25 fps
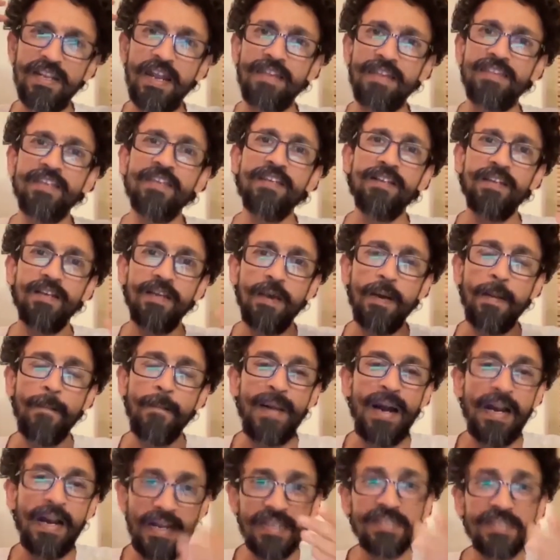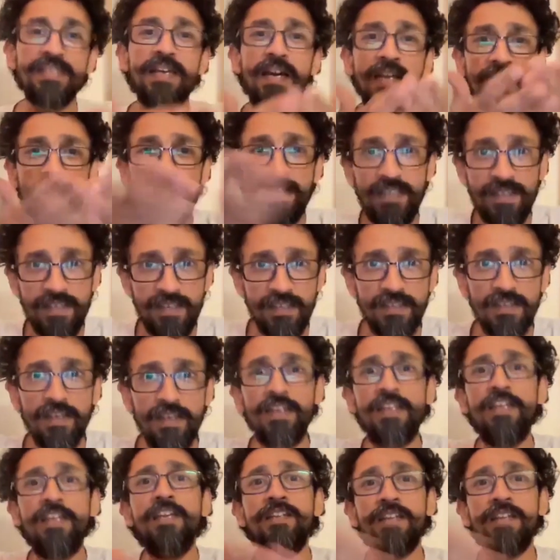I think Pakistani
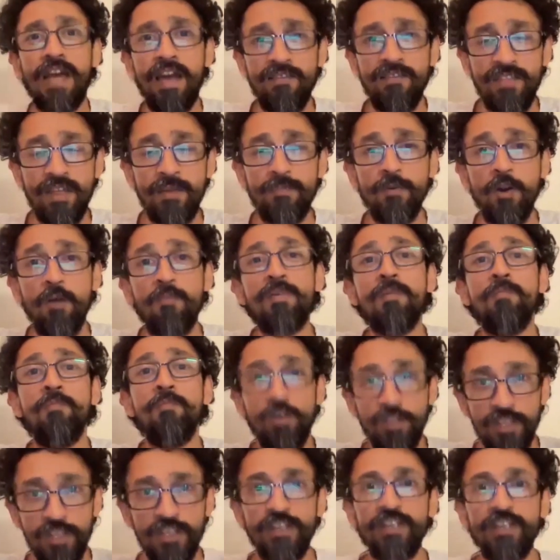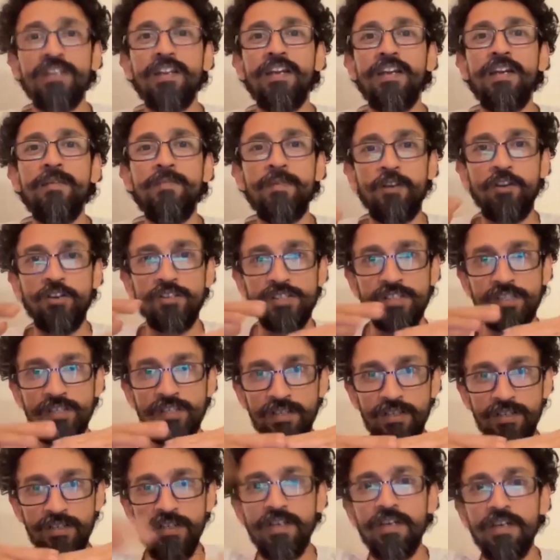elite have that problem more than Indian elite, because
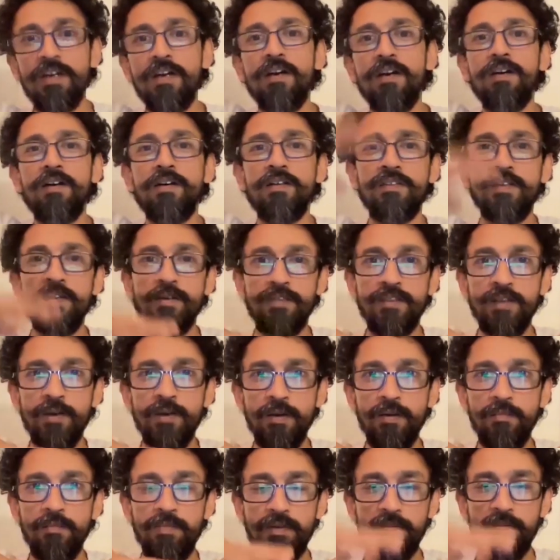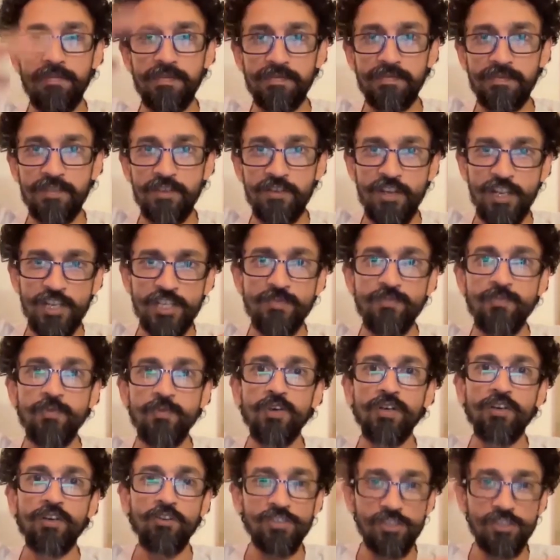the rich
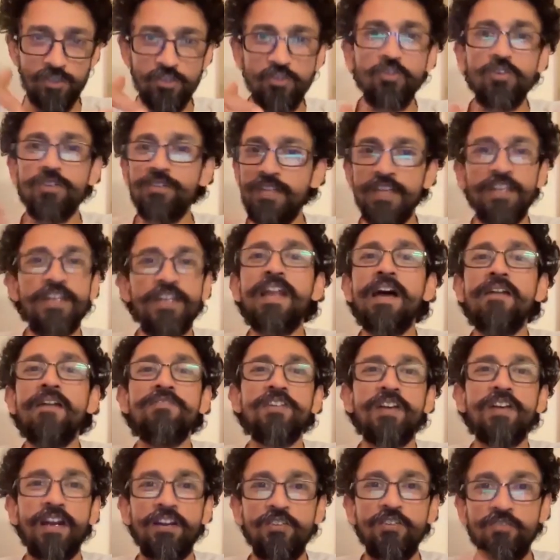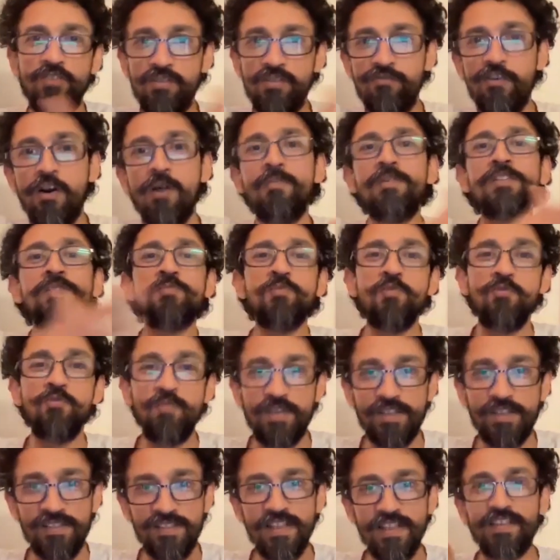poor, because they didn't have the kind of reformist
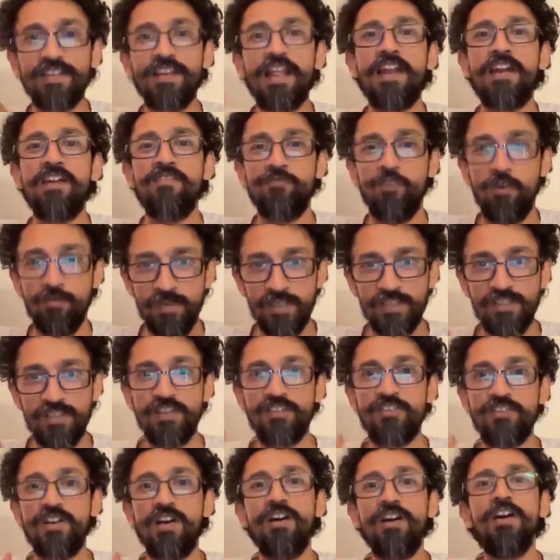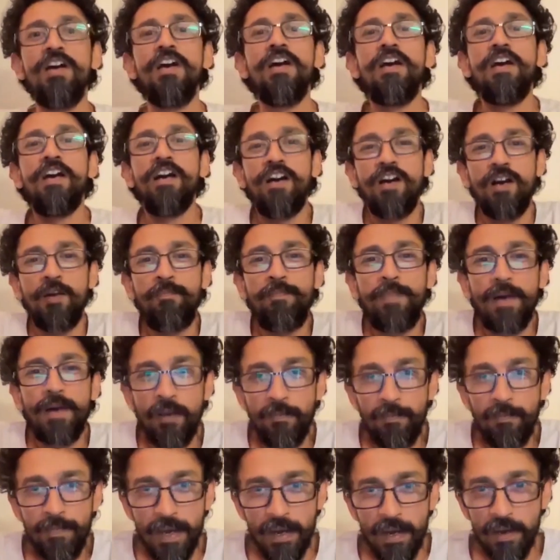movements like land reforms, etc.
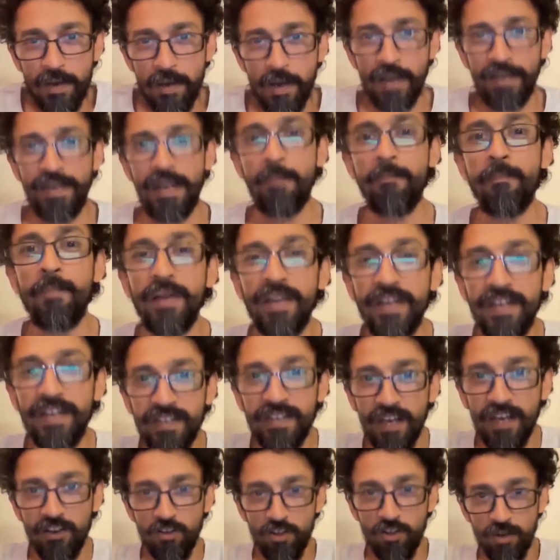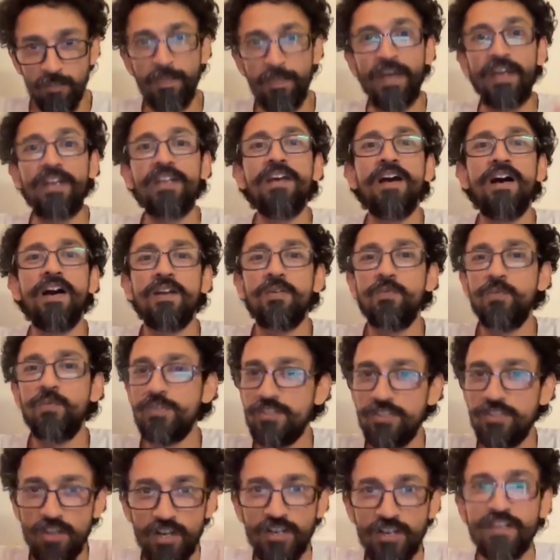An Ambedkar or a Periyar
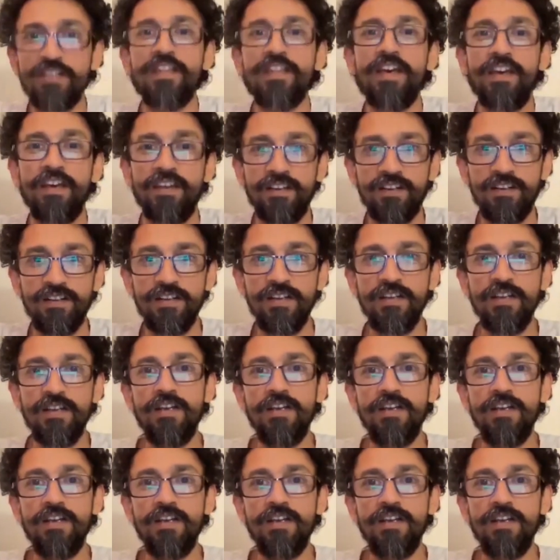was not there.